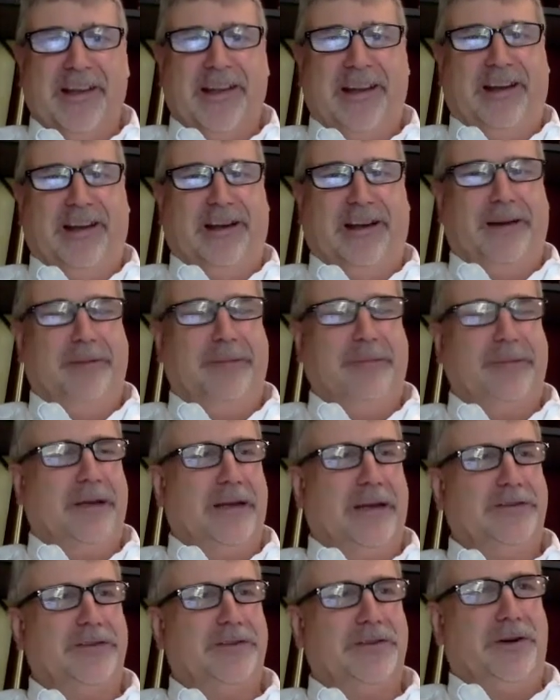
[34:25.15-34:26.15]

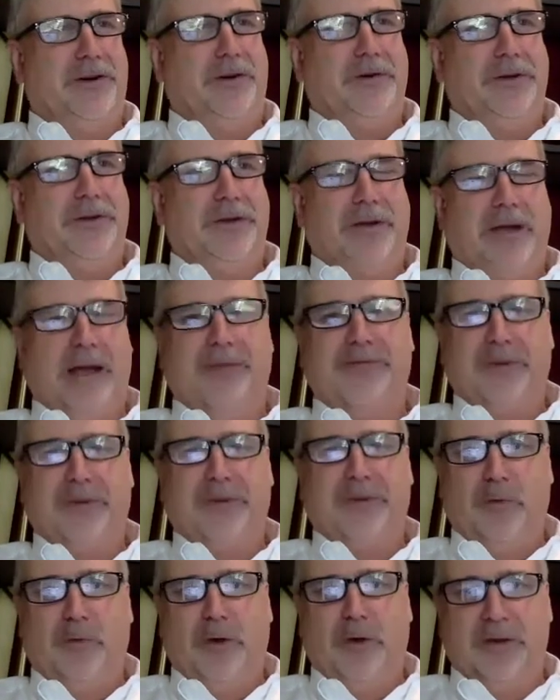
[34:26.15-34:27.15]
And so you have to
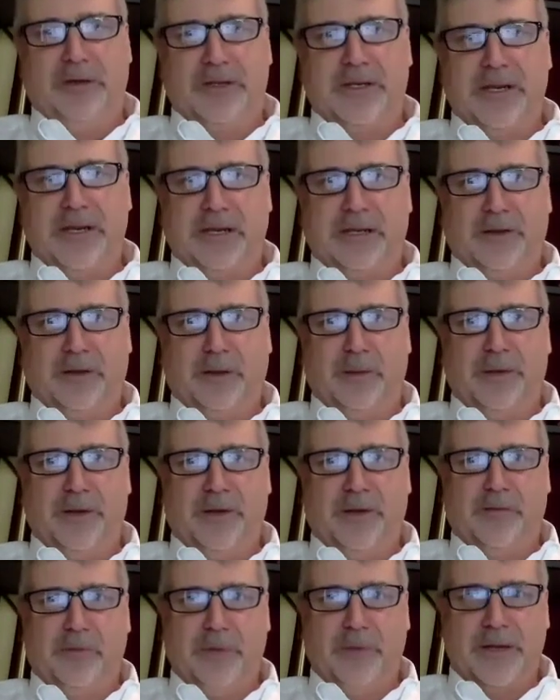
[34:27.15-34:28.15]
be willing to take a little bit
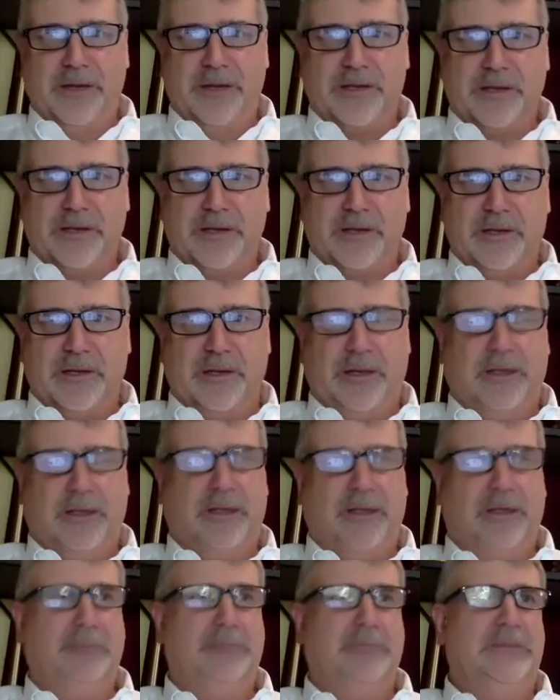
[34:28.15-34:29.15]
of risk.
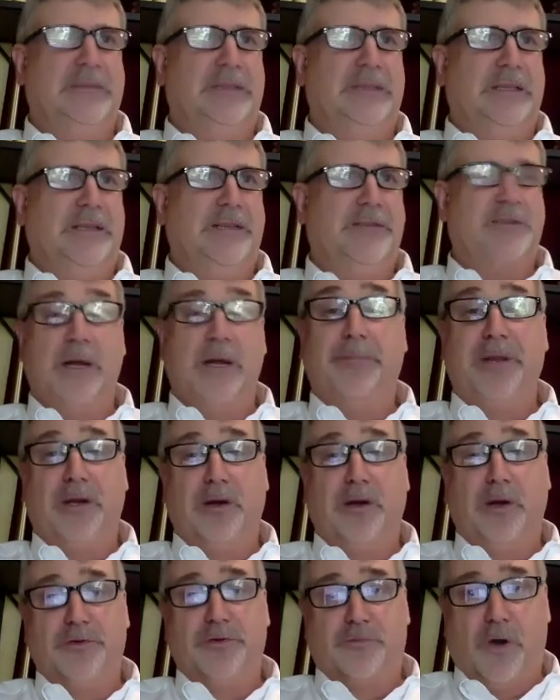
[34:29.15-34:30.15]
If something
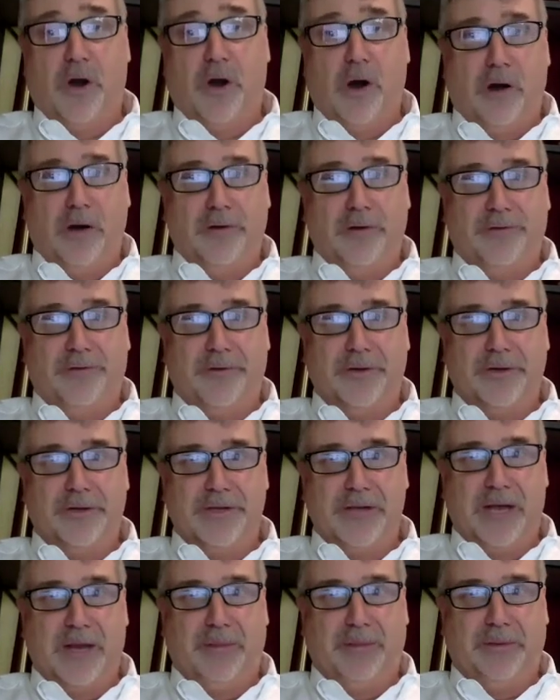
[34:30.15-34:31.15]
goes wrong, for
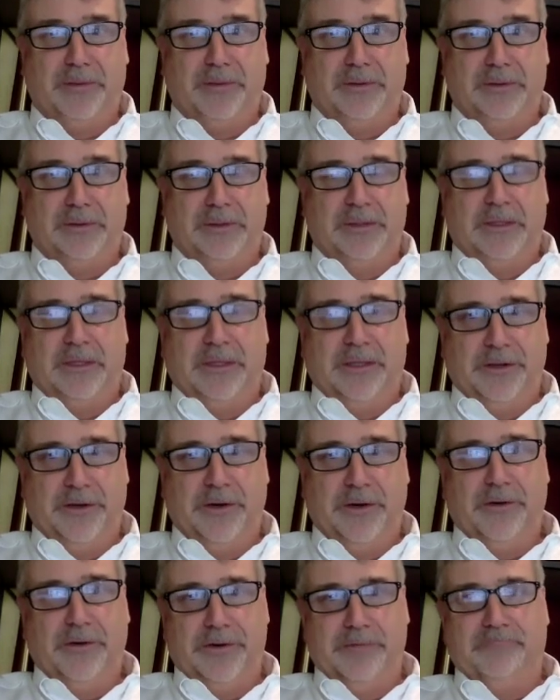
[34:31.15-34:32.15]
example,
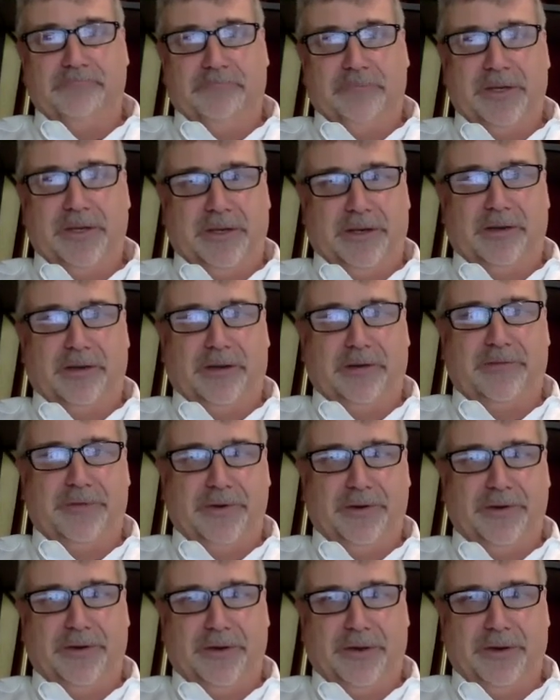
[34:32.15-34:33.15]
if
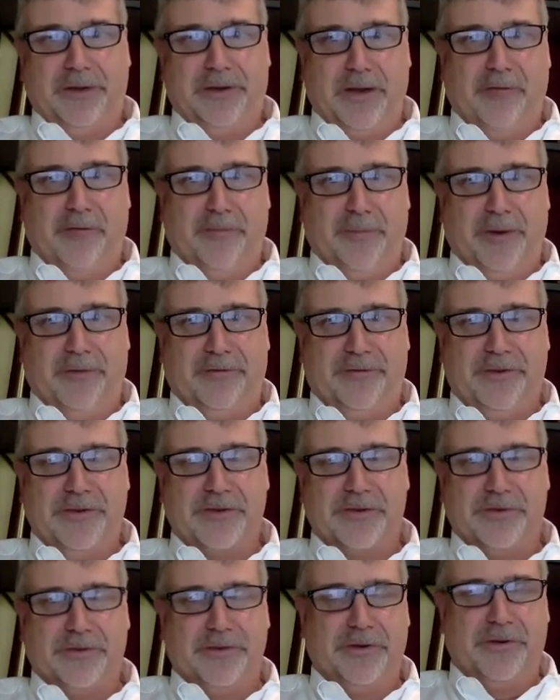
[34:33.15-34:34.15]
you're the government
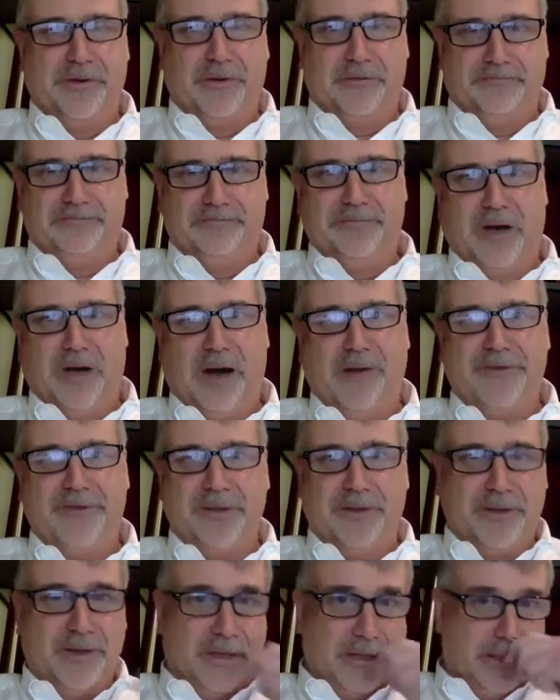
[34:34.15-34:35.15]
official, you're
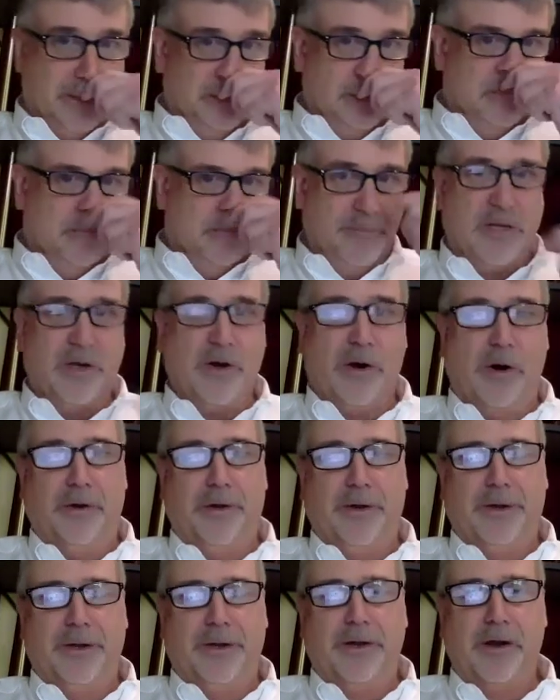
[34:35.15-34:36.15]
often going to be
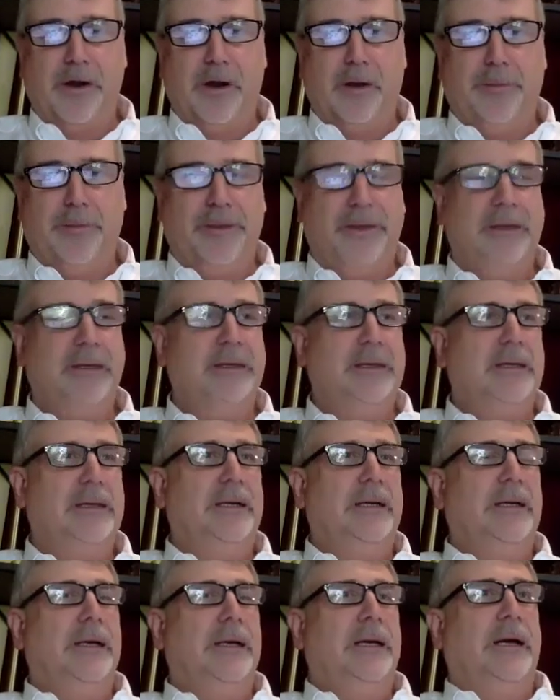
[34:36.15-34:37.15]
called on the carpet.
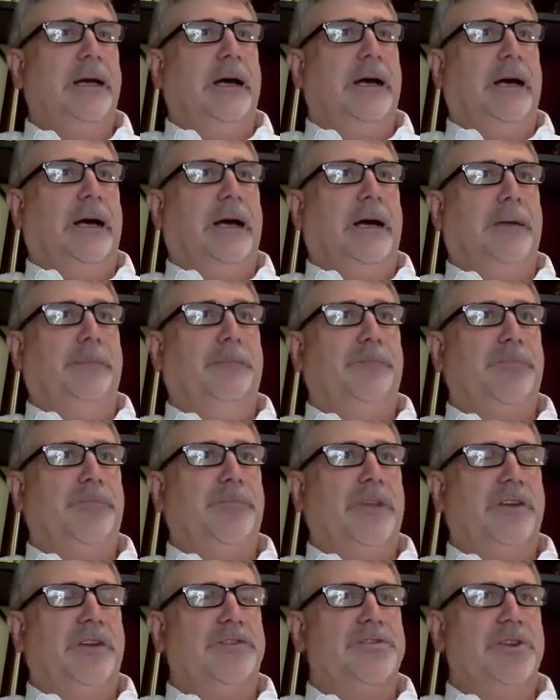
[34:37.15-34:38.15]

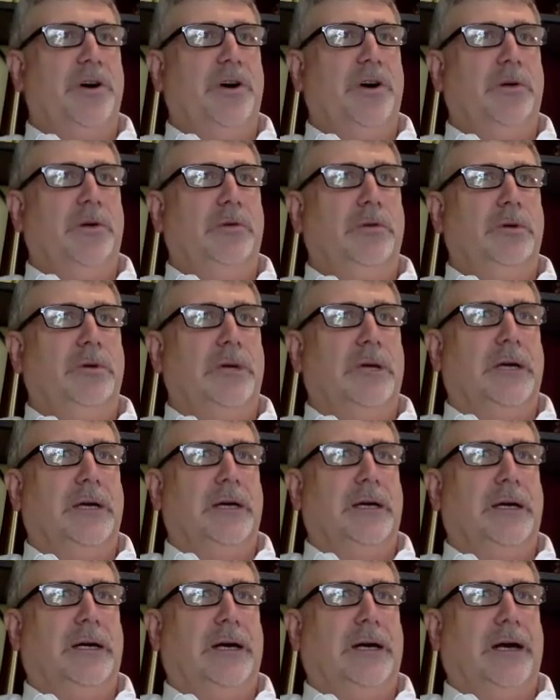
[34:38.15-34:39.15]
So
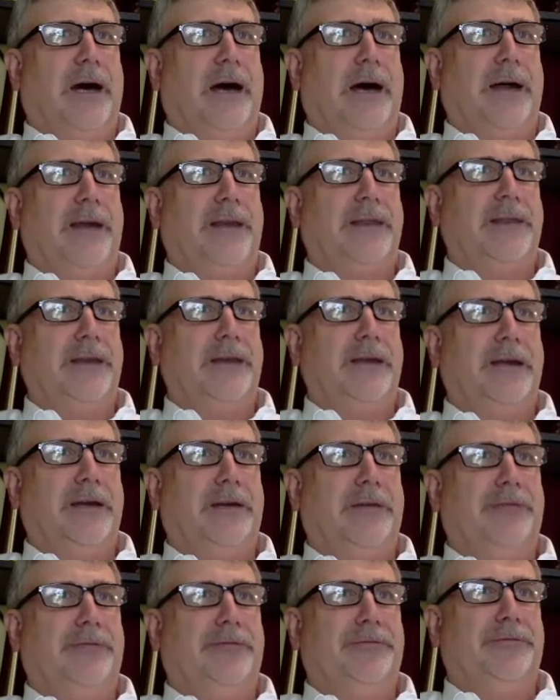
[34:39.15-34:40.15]
I think
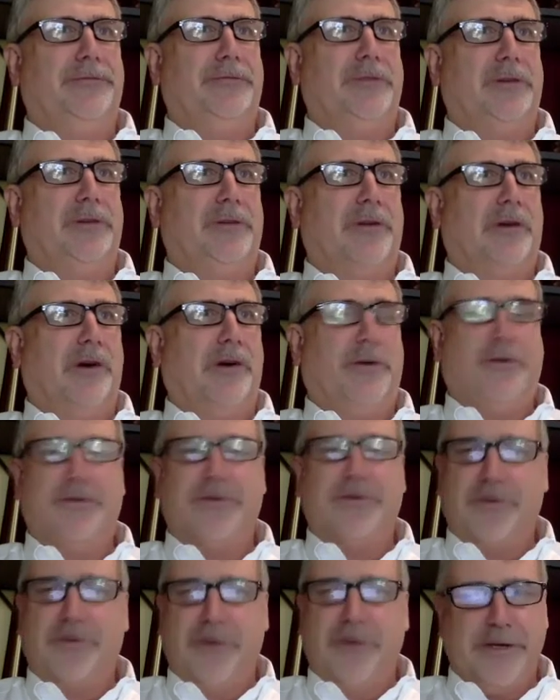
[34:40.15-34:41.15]
of all
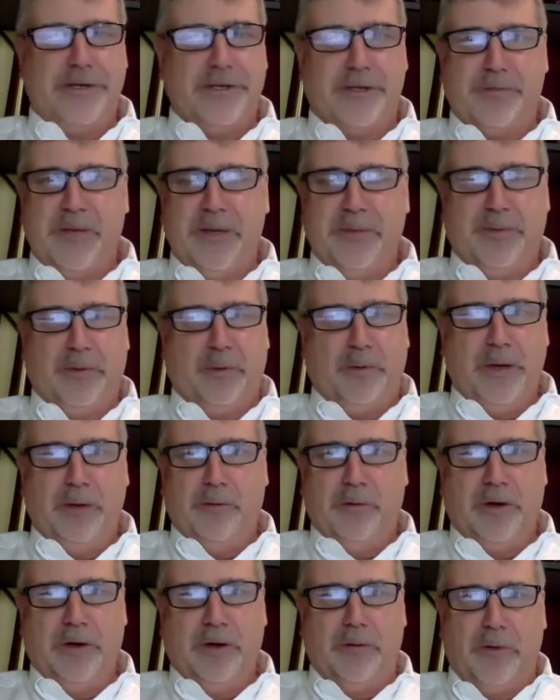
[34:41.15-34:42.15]
those courageous people we
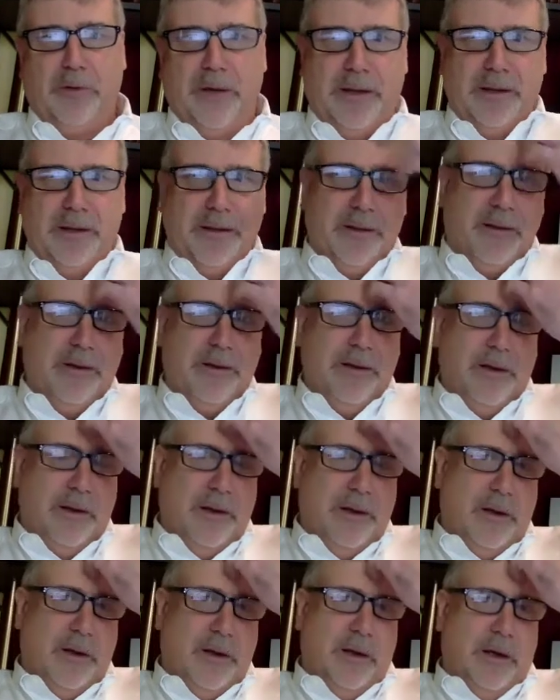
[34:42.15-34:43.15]
work with
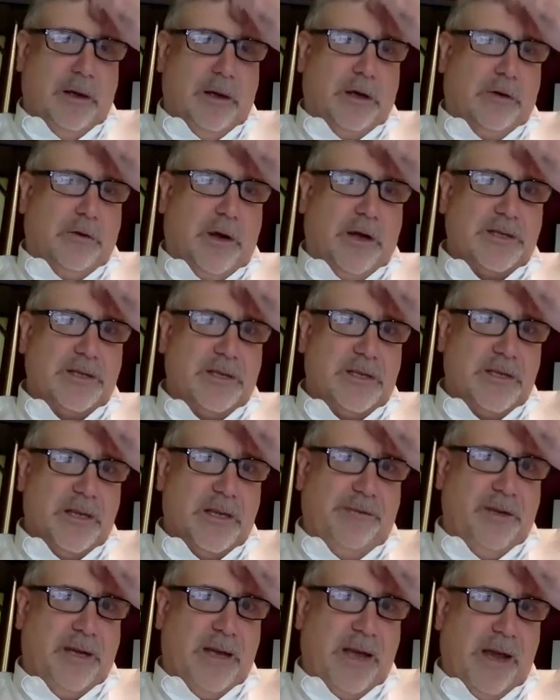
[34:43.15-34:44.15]
across the
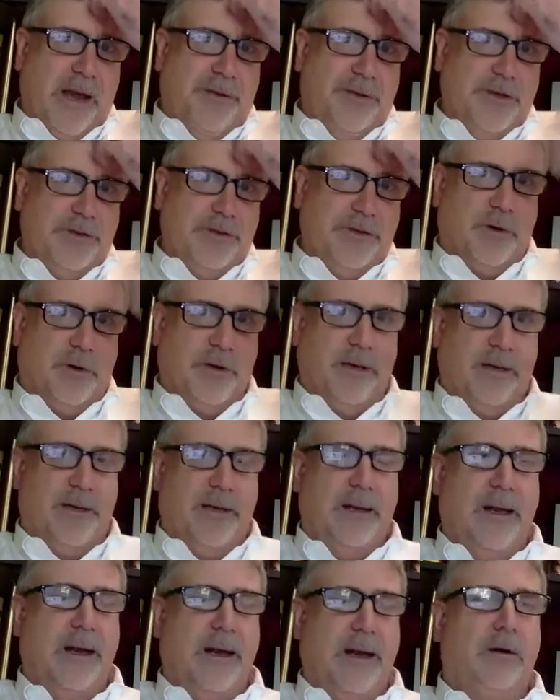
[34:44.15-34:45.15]
7 counties we're
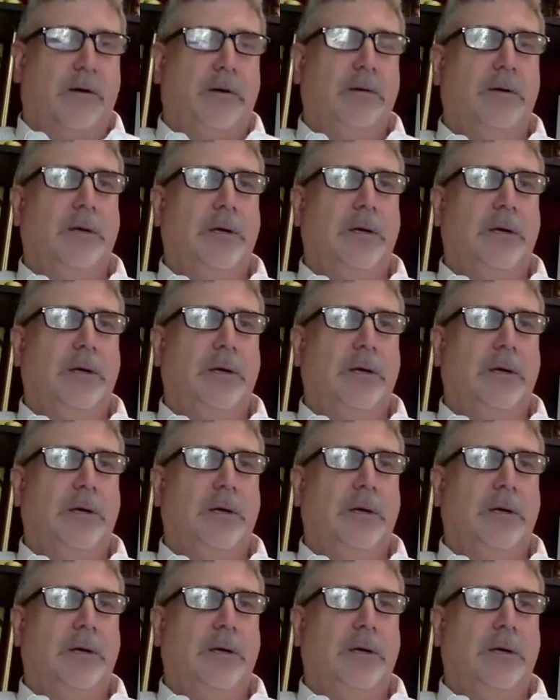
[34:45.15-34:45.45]
in now.